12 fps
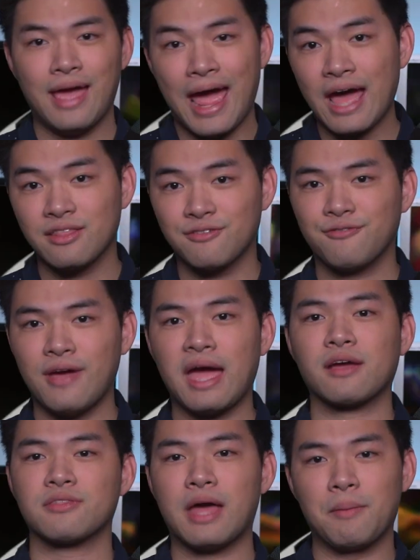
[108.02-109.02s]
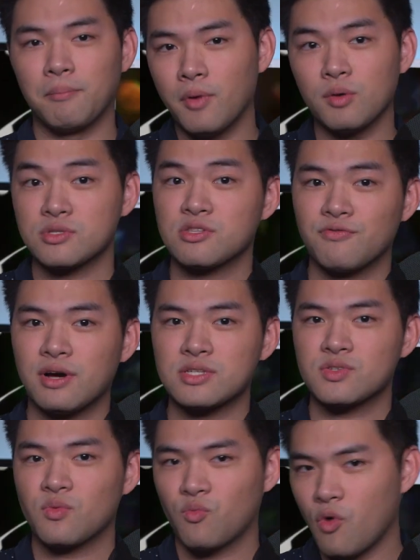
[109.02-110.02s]
Add the fact that most of
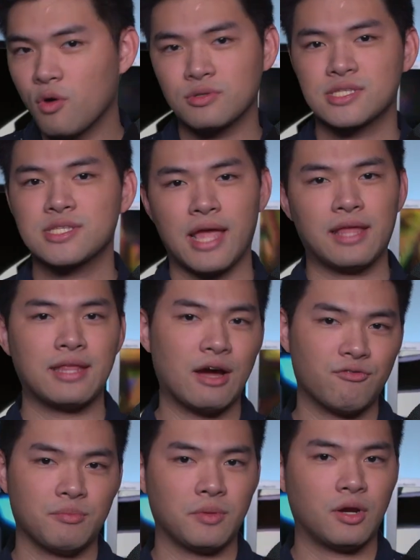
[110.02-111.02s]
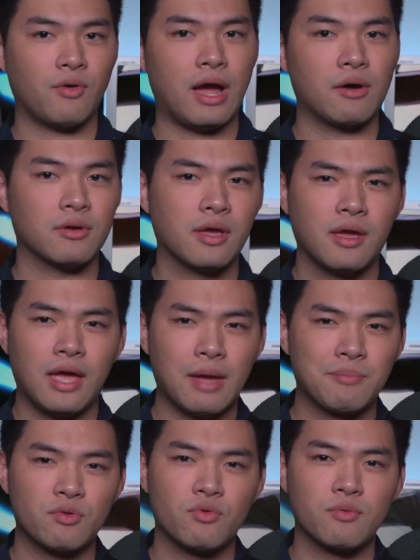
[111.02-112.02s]
us won't stand out from the crowd
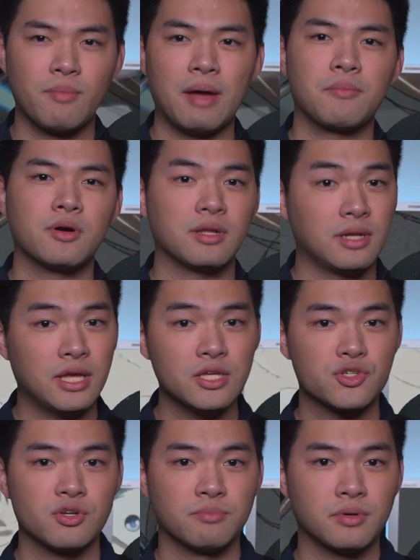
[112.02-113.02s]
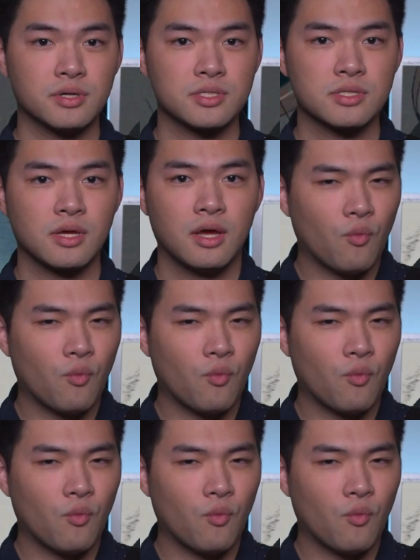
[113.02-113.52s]
and be remembered in history books.